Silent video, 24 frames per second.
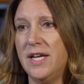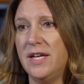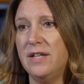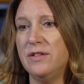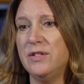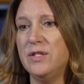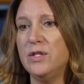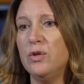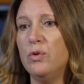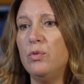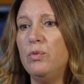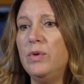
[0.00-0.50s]

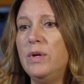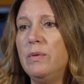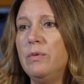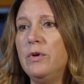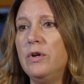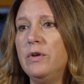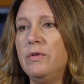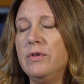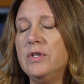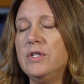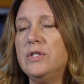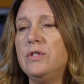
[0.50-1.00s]
And so we
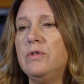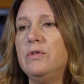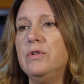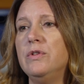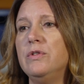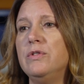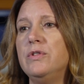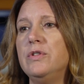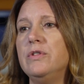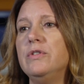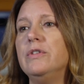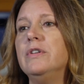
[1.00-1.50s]
work with
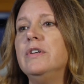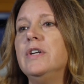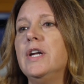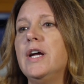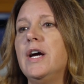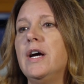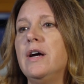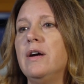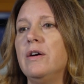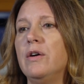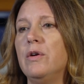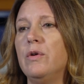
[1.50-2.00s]
students who are
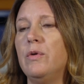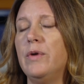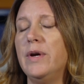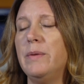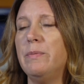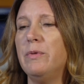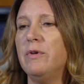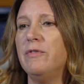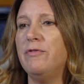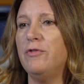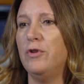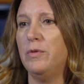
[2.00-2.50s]
not
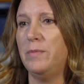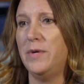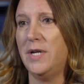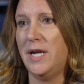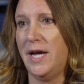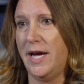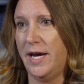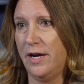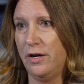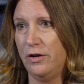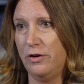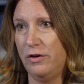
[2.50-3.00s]
quite
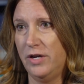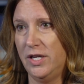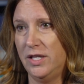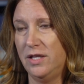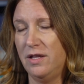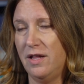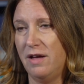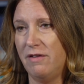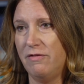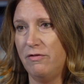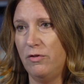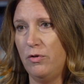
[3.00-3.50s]
performing at
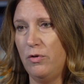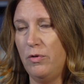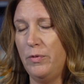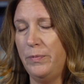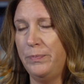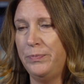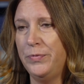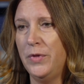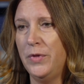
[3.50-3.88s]
grade level,